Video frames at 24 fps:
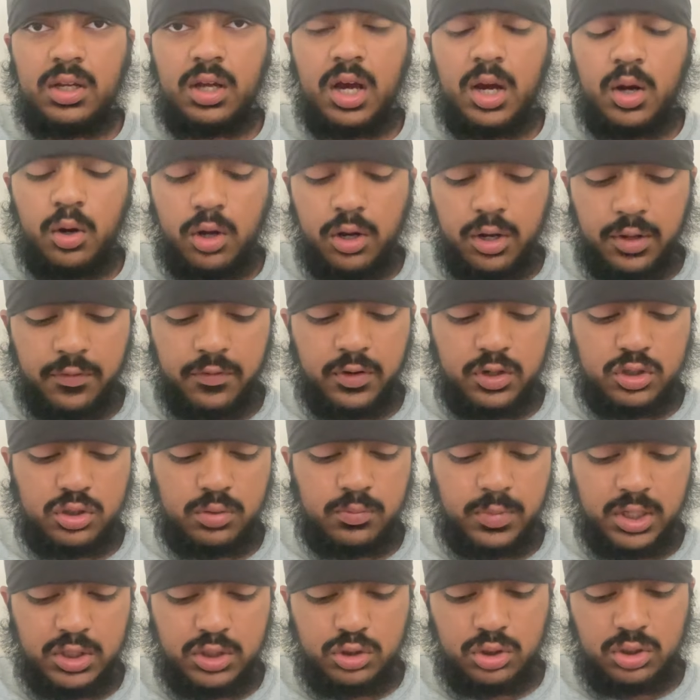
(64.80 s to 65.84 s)
how inefficient
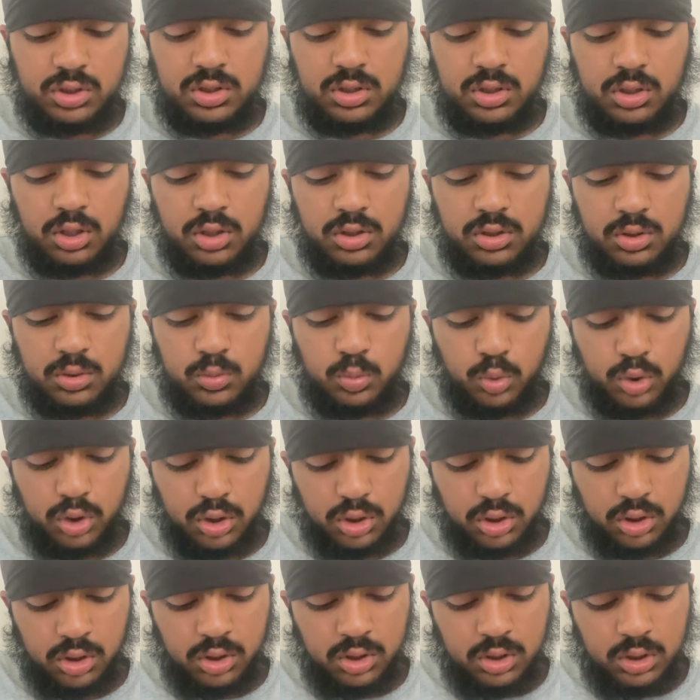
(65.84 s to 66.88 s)
Manchester United were